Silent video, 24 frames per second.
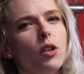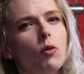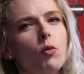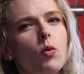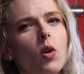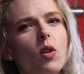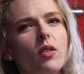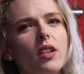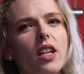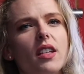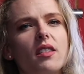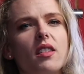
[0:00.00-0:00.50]

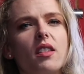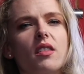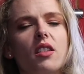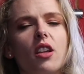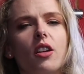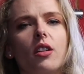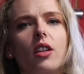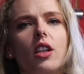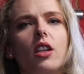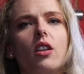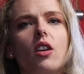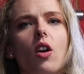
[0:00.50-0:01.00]
won't
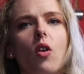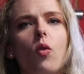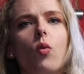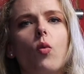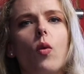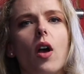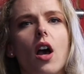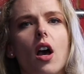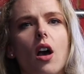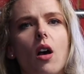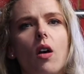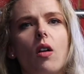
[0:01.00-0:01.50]
necessarily go
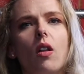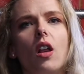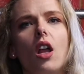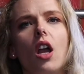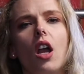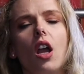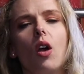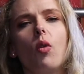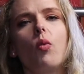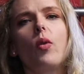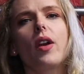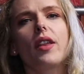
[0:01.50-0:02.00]
well
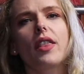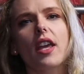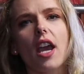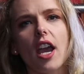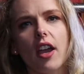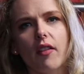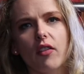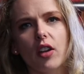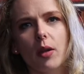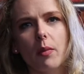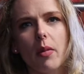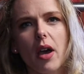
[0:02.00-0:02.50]
with
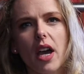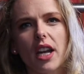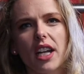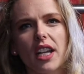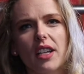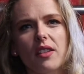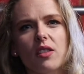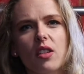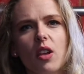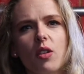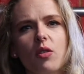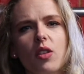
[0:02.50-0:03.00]

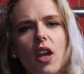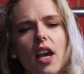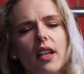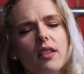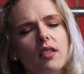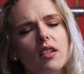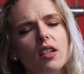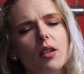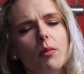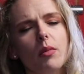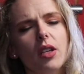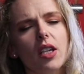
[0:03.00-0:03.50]
everybody. So
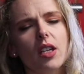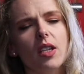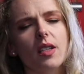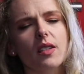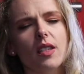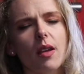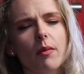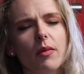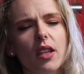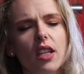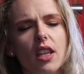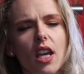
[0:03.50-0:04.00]
that's gonna be
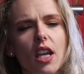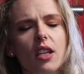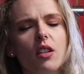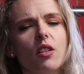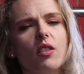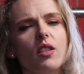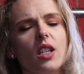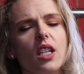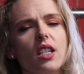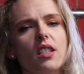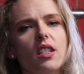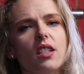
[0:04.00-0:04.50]
something that
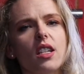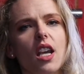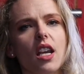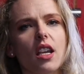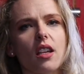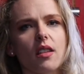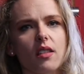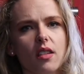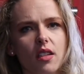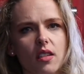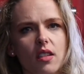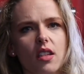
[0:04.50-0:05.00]
you need to
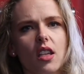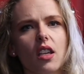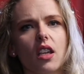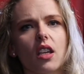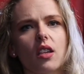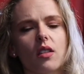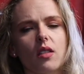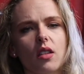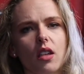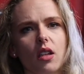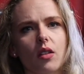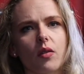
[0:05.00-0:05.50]
take into
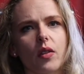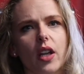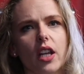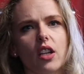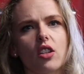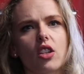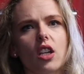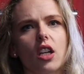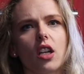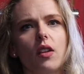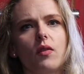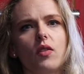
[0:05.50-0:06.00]

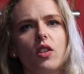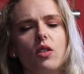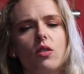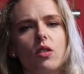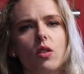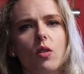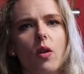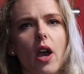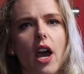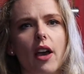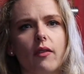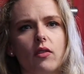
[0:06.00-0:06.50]
consideration. If you
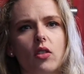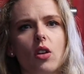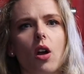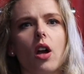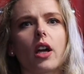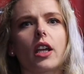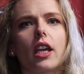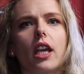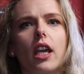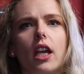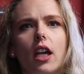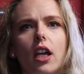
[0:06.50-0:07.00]
do have
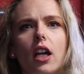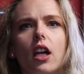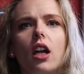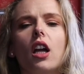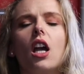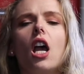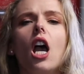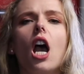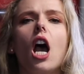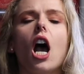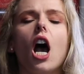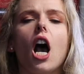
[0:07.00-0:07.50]
dark
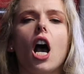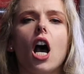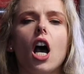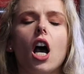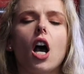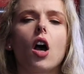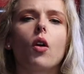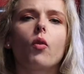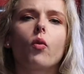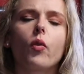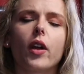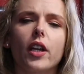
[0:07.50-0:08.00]
hair,
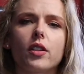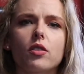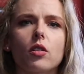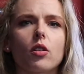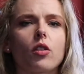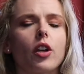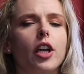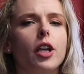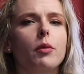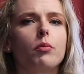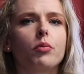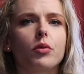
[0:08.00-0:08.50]
reds
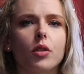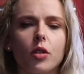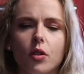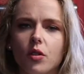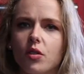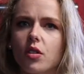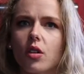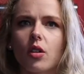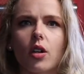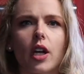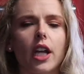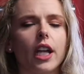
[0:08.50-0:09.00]
are great,
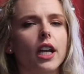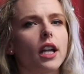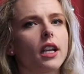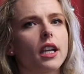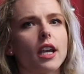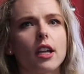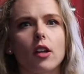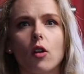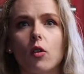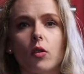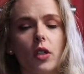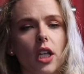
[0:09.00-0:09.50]
blues are great.
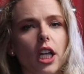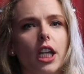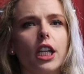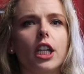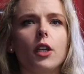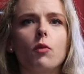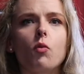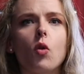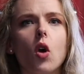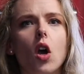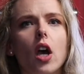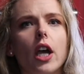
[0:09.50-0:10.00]
Again, on
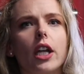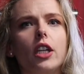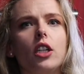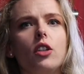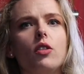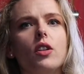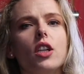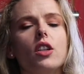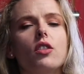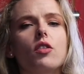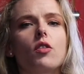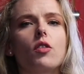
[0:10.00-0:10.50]

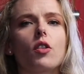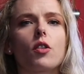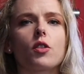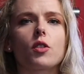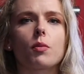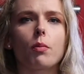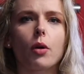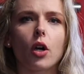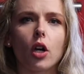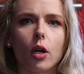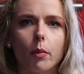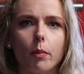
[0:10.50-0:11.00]
anyone, you can do
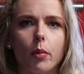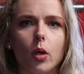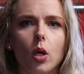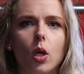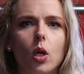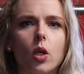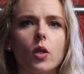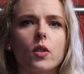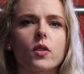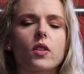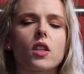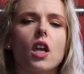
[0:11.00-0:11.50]
those
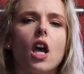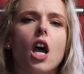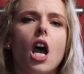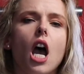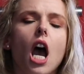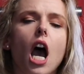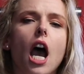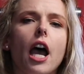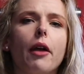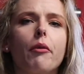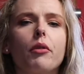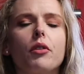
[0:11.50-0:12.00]
purples.
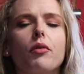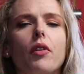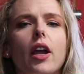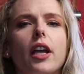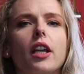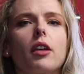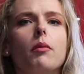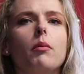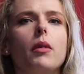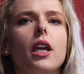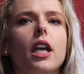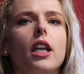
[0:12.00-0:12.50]
I would
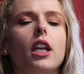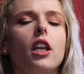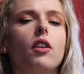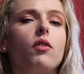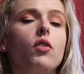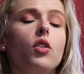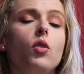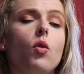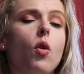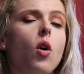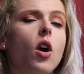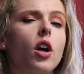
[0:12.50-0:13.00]
recommend,
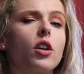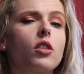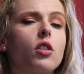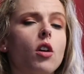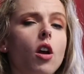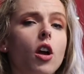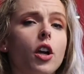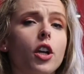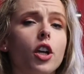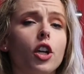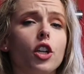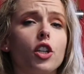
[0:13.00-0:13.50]
if you are
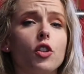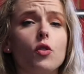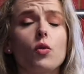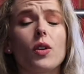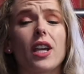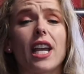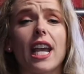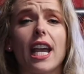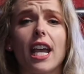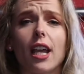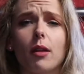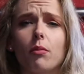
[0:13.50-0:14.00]
darker,
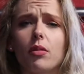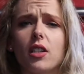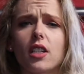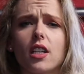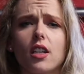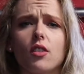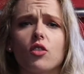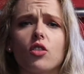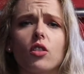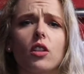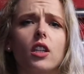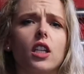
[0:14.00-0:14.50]
you can
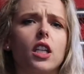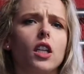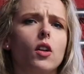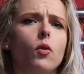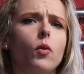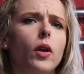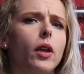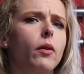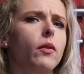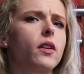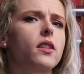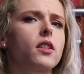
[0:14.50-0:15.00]
potentially get
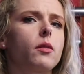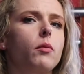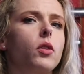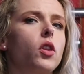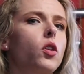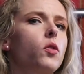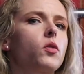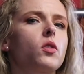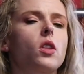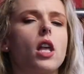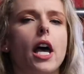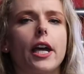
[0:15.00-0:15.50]
away with some
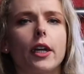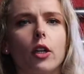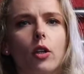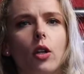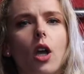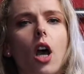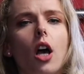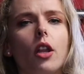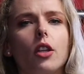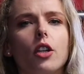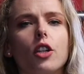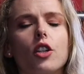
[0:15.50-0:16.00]
of those
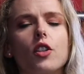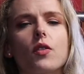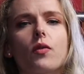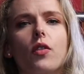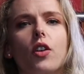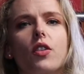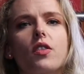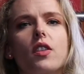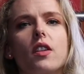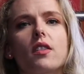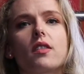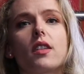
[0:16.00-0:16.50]
lighter colors
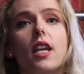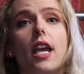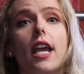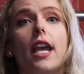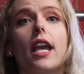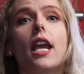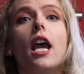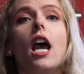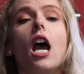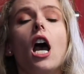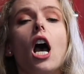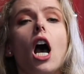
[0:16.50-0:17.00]
versus,
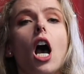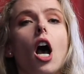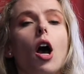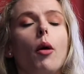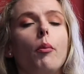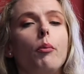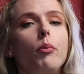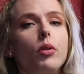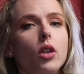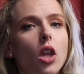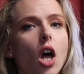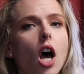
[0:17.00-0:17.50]
say,
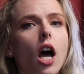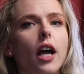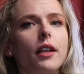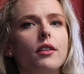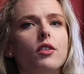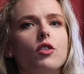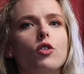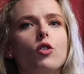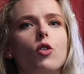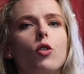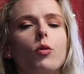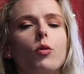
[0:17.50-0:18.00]
blondes